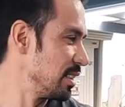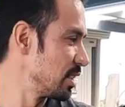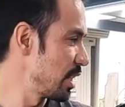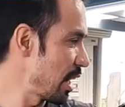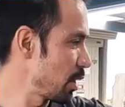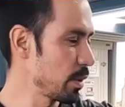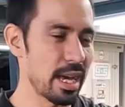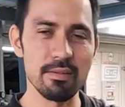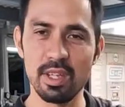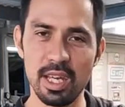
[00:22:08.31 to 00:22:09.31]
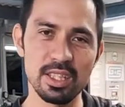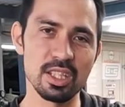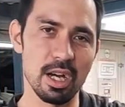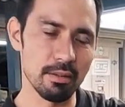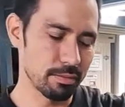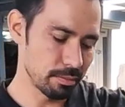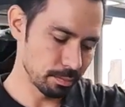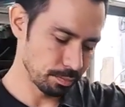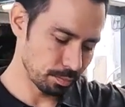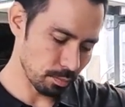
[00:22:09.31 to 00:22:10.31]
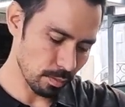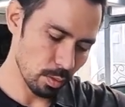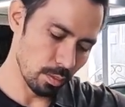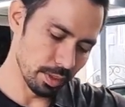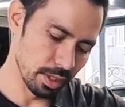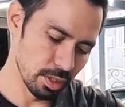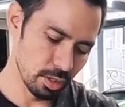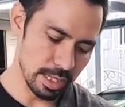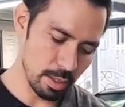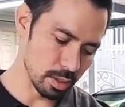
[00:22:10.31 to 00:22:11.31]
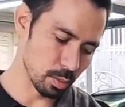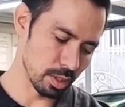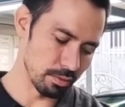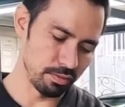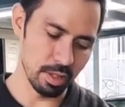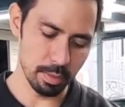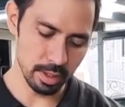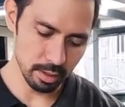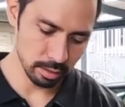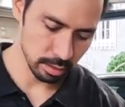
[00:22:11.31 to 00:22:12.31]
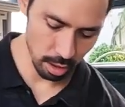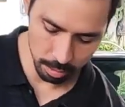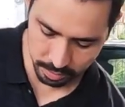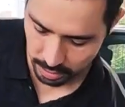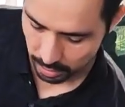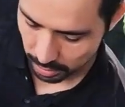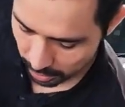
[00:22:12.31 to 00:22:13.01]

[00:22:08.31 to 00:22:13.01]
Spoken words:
So now that we have the heads off, what we're going to do now is we're going to flip it upside